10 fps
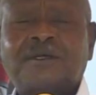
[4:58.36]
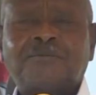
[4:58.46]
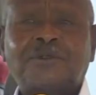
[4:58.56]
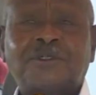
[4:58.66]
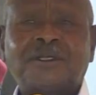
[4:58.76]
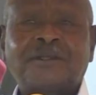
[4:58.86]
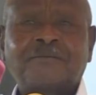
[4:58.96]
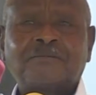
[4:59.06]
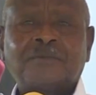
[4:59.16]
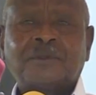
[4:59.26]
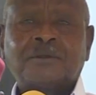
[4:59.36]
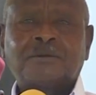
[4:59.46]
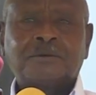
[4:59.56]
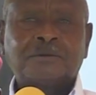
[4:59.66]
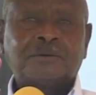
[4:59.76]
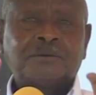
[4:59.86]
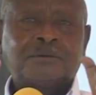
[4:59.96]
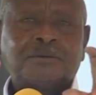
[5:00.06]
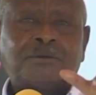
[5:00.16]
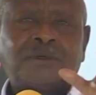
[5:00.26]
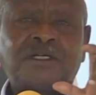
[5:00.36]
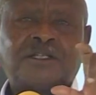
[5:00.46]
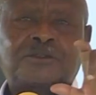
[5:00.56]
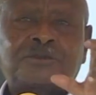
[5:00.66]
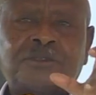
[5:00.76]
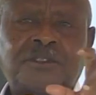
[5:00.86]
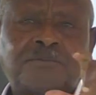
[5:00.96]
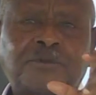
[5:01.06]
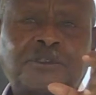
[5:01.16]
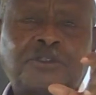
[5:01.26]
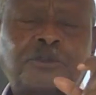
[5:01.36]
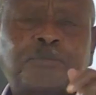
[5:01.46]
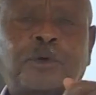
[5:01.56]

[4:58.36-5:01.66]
somebody who understood the importance of